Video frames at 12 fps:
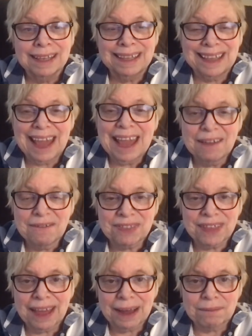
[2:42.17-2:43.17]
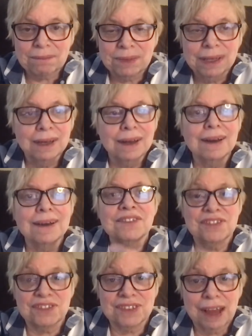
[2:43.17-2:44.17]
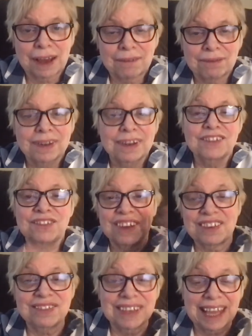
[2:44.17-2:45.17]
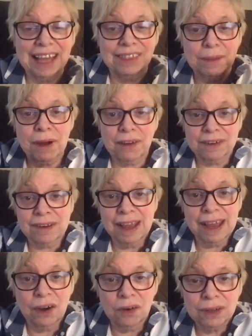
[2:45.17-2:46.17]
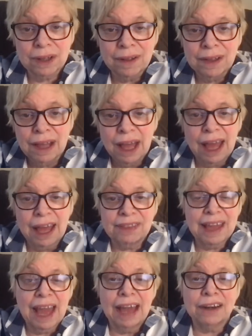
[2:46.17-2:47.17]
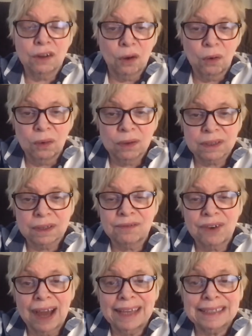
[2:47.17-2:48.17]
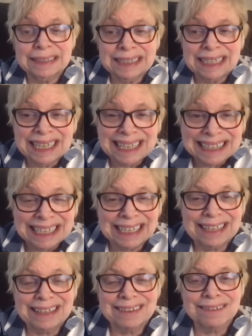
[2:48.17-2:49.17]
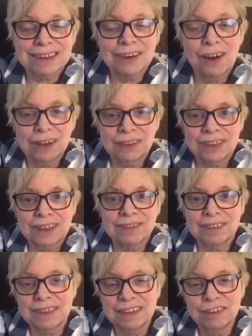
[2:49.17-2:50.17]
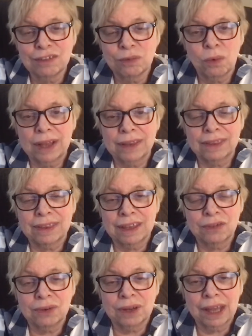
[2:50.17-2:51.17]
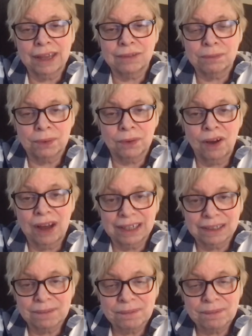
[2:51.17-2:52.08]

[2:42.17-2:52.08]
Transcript: gave them stuff just to get them out of town and they had gold and fine linens and all of this. And this is what the Israelites brought